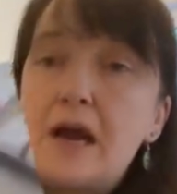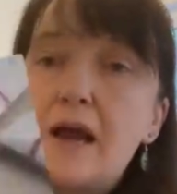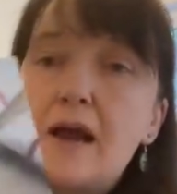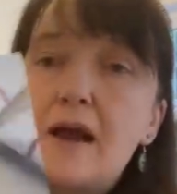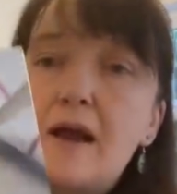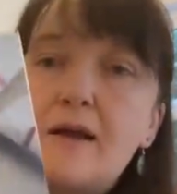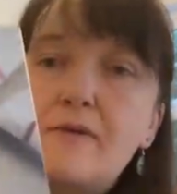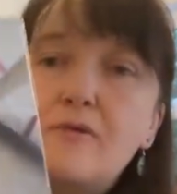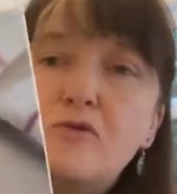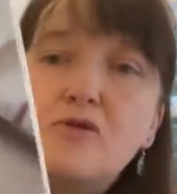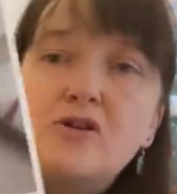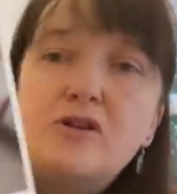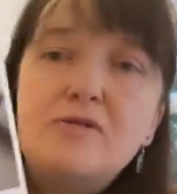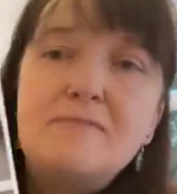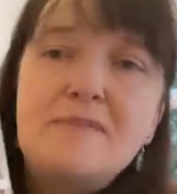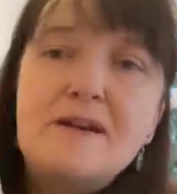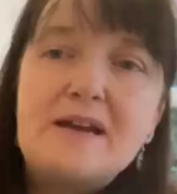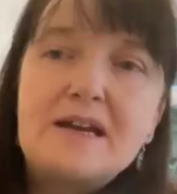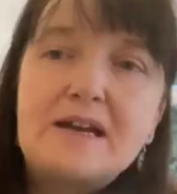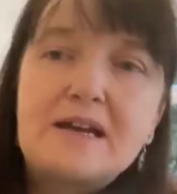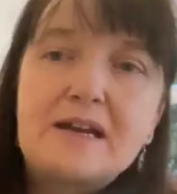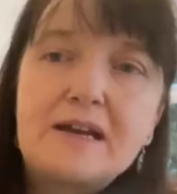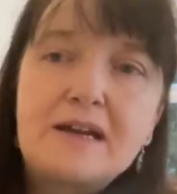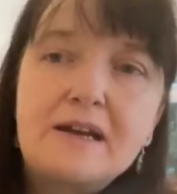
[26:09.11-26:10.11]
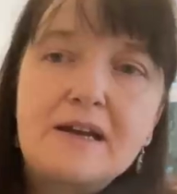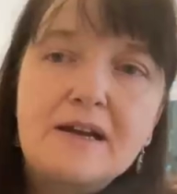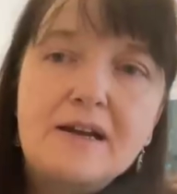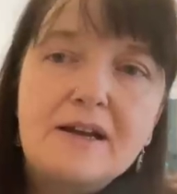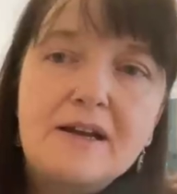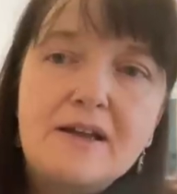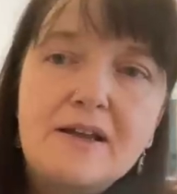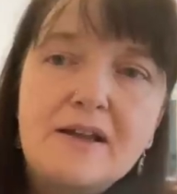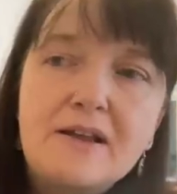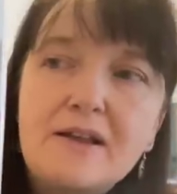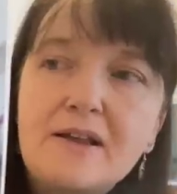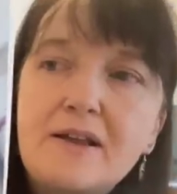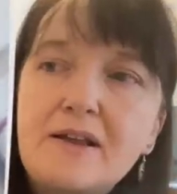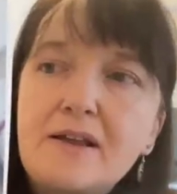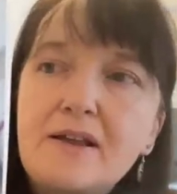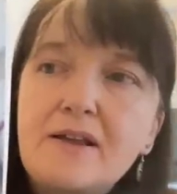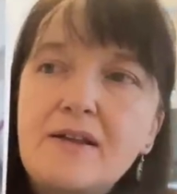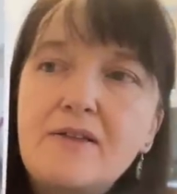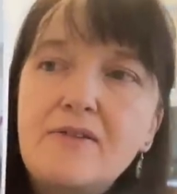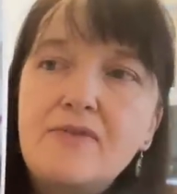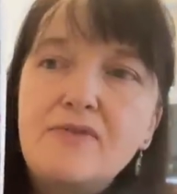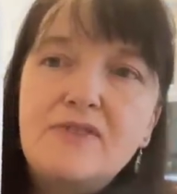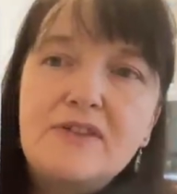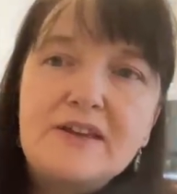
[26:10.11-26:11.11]
I'm going to make
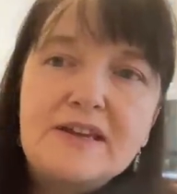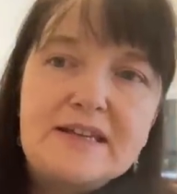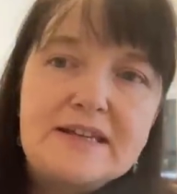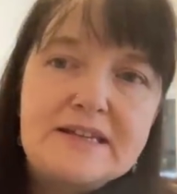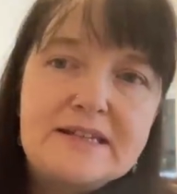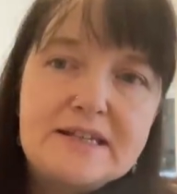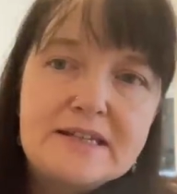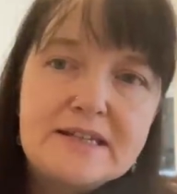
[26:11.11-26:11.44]
these